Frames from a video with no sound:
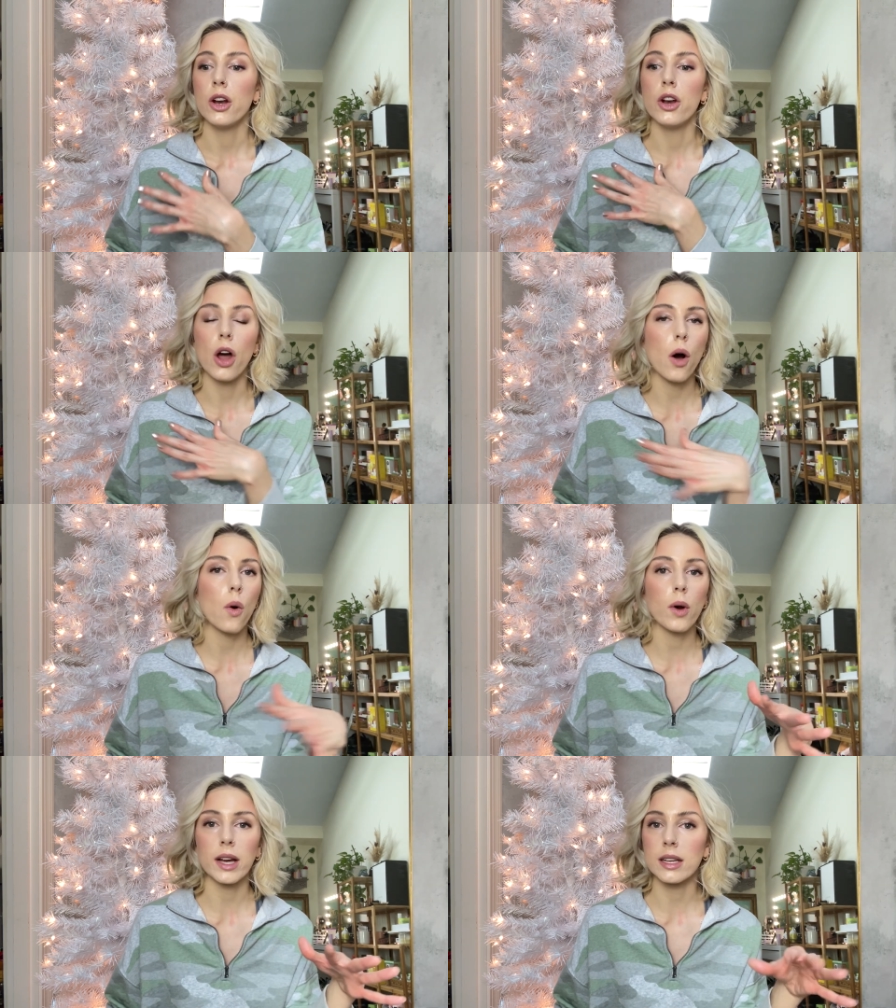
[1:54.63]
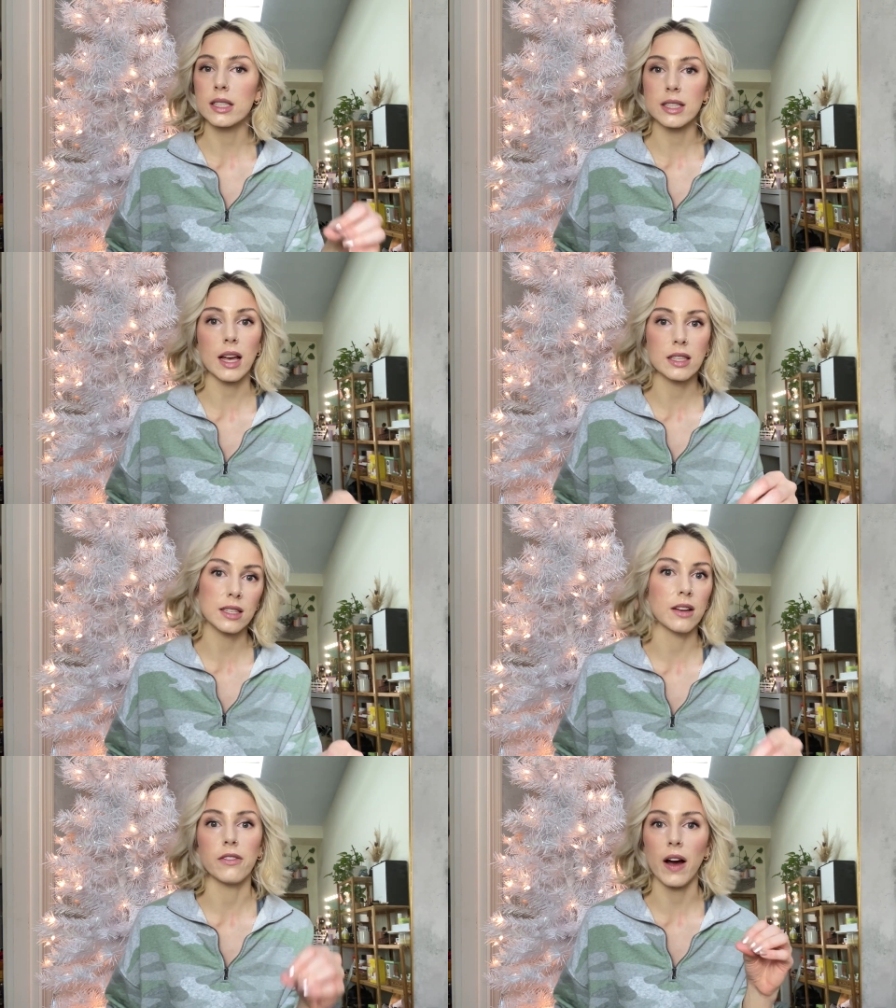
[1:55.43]
no
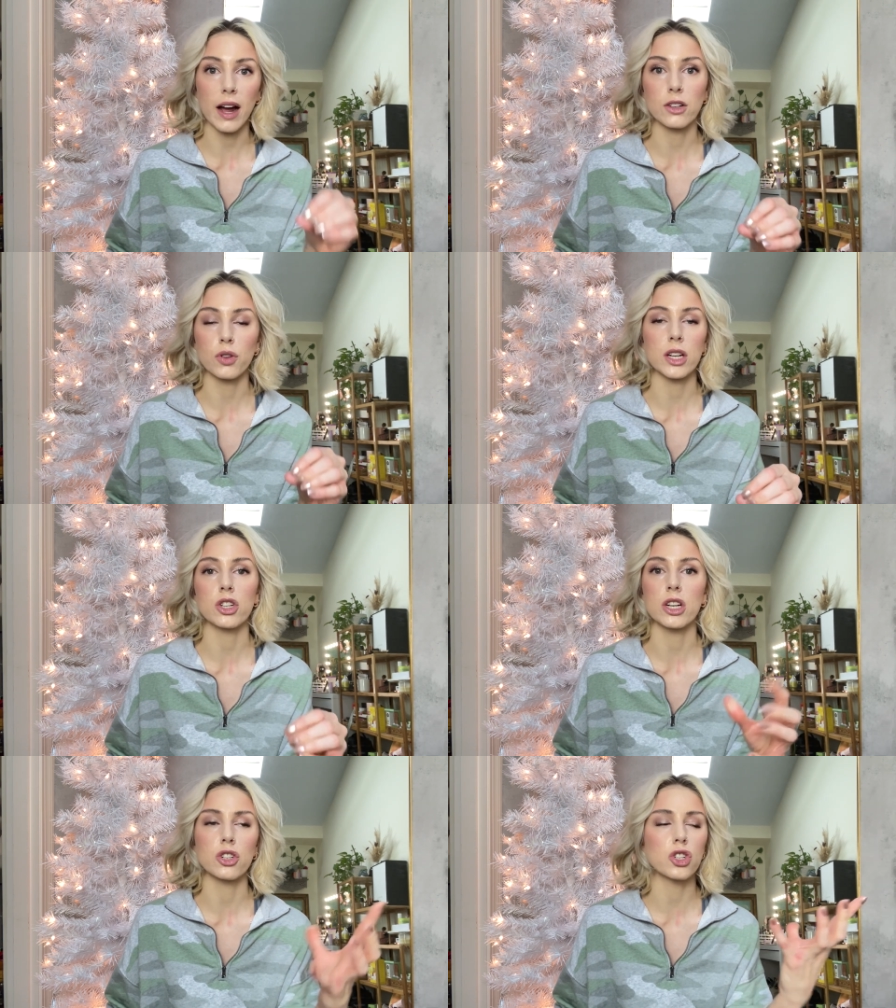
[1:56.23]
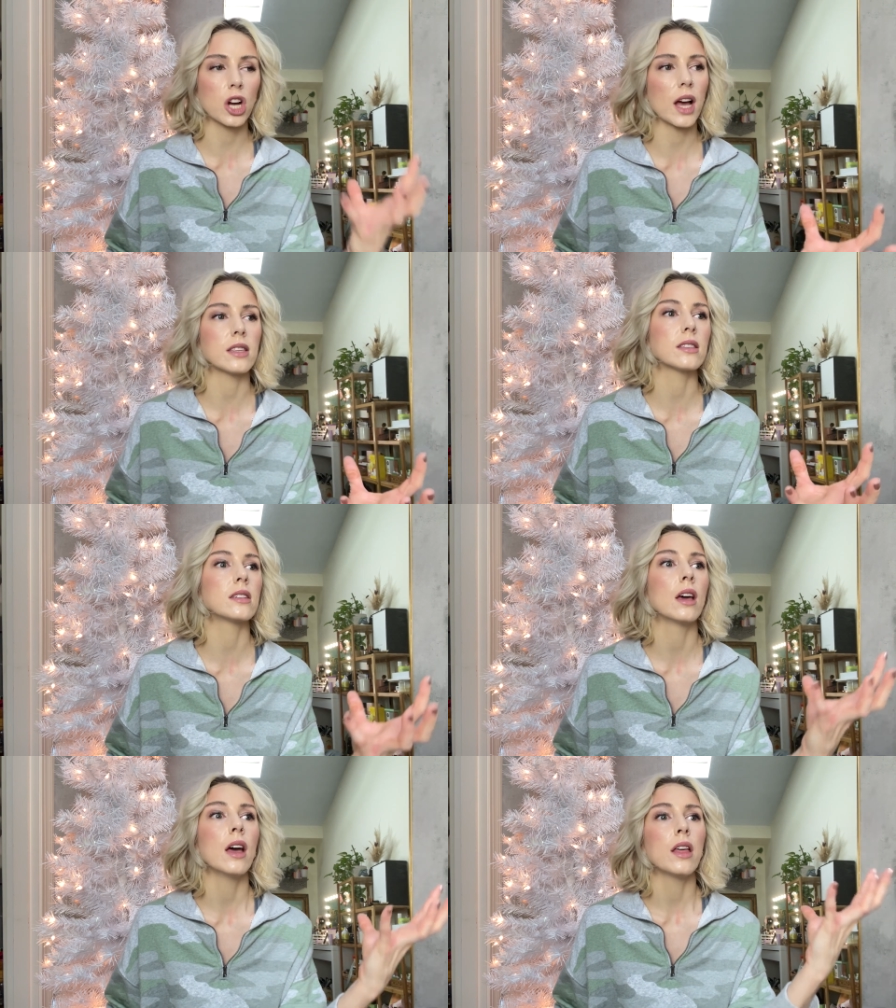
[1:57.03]
excessive hydration,
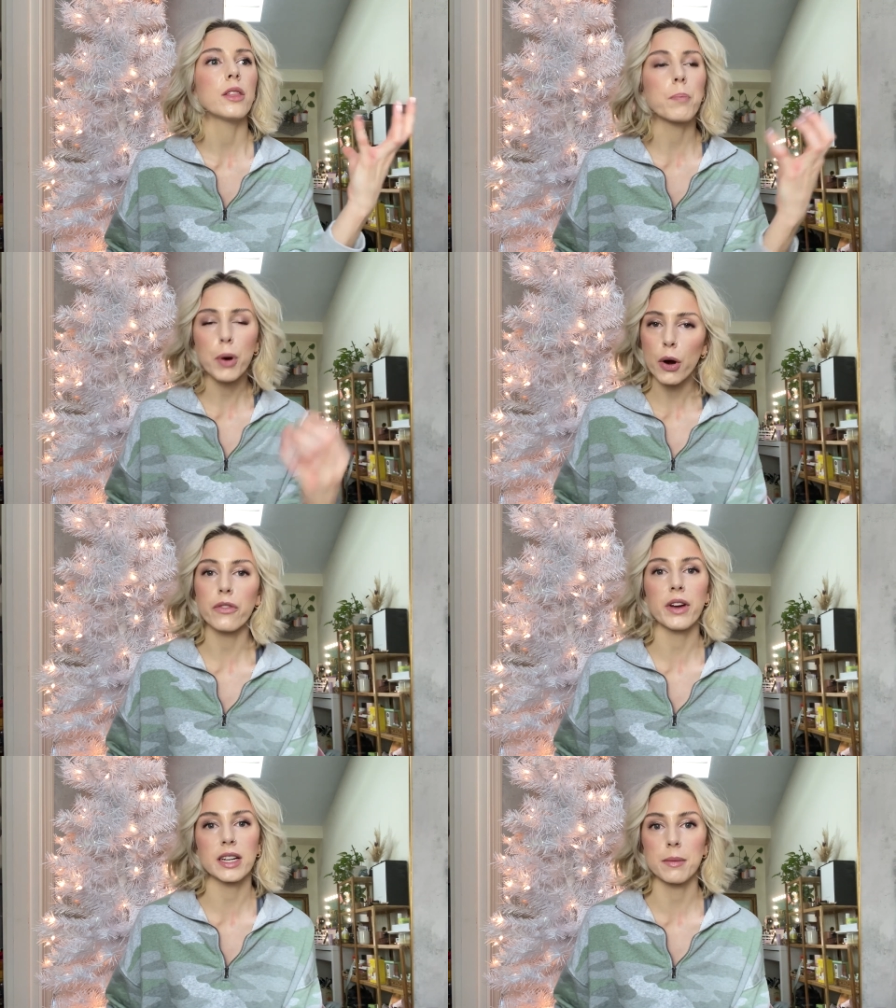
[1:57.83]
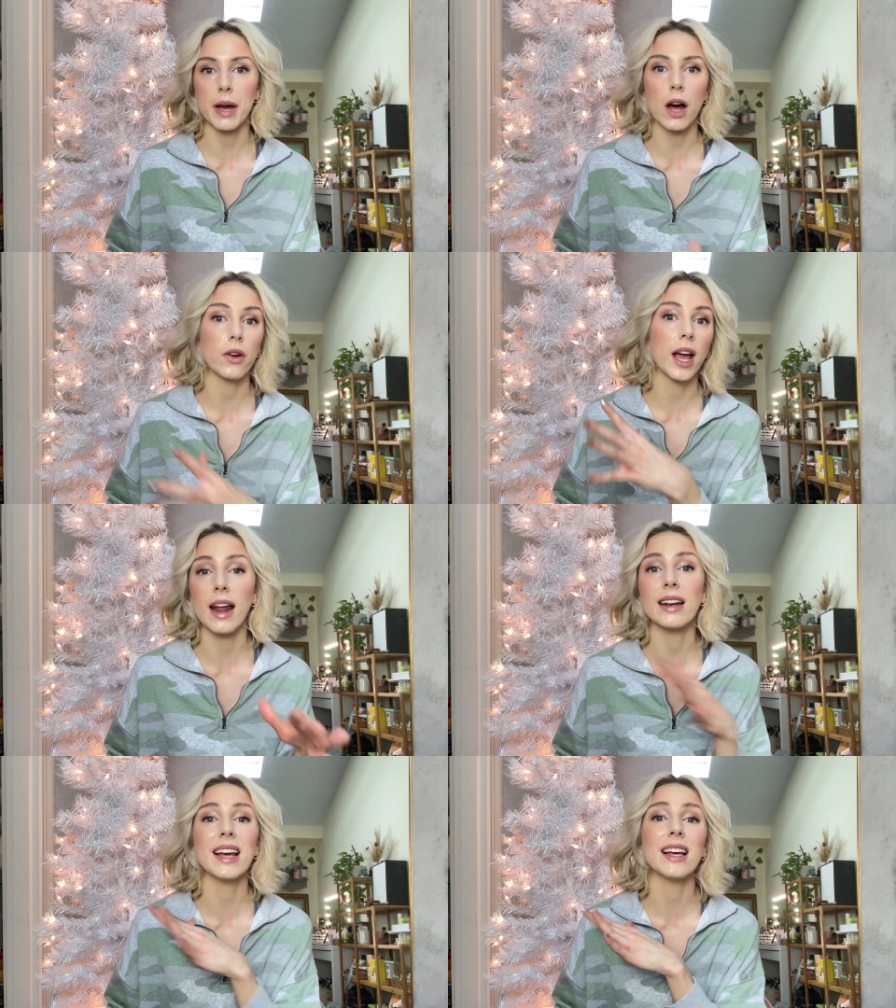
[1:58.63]
just the perfect amount,
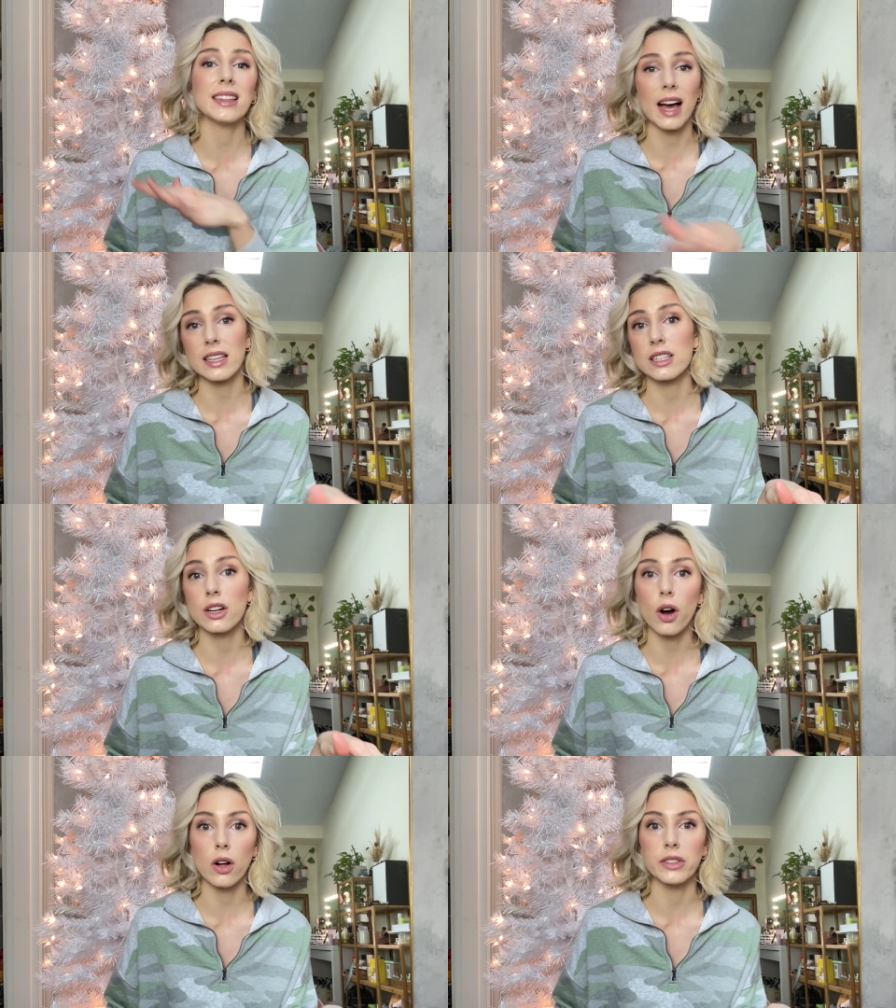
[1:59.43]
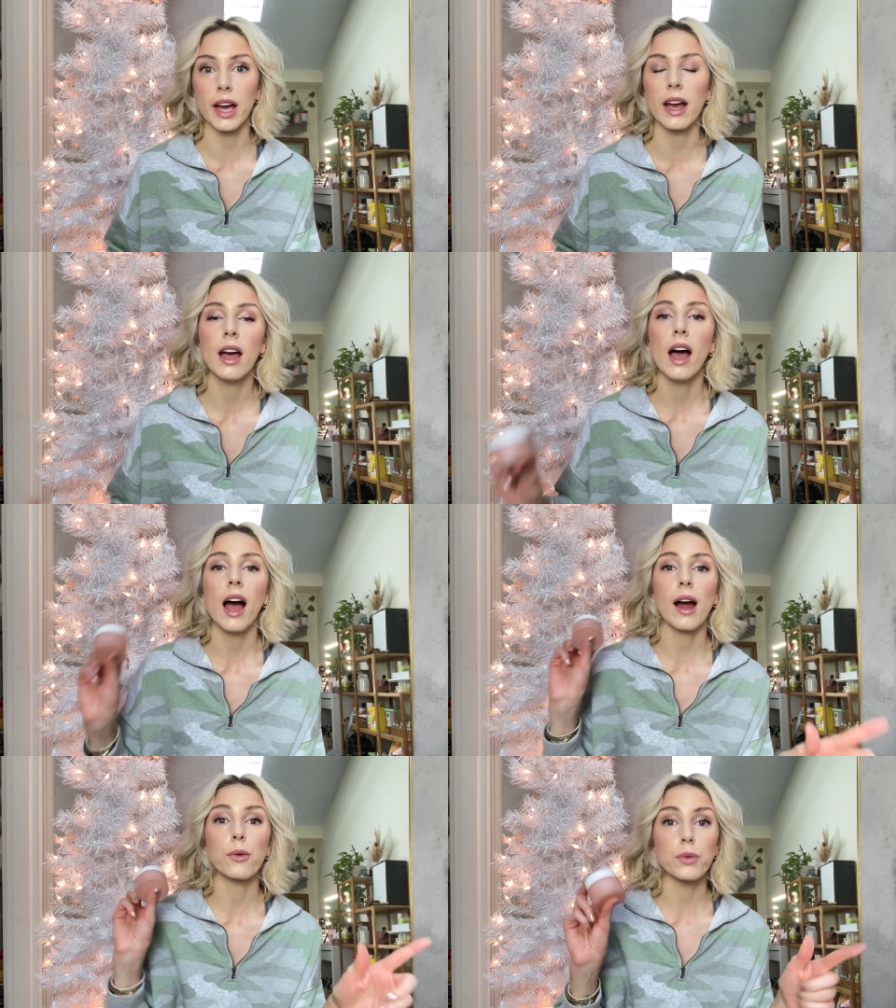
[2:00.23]
and it lasted all day.
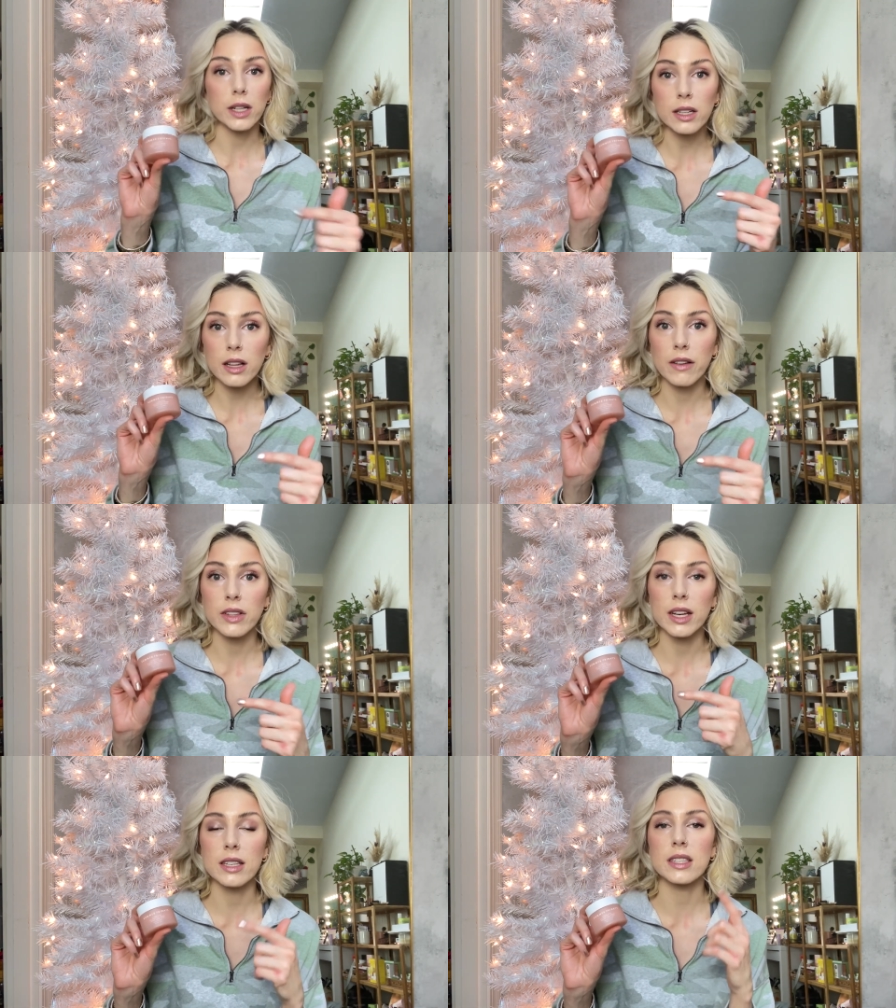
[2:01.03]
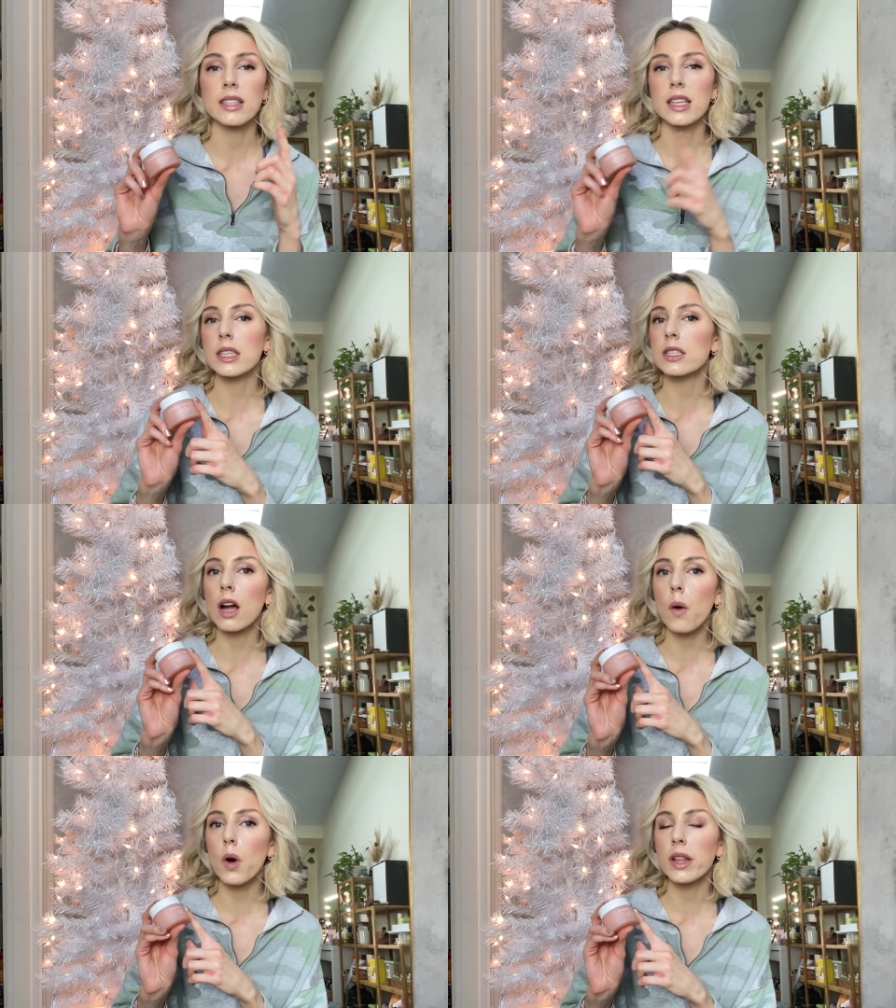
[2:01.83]
I really love this. This is not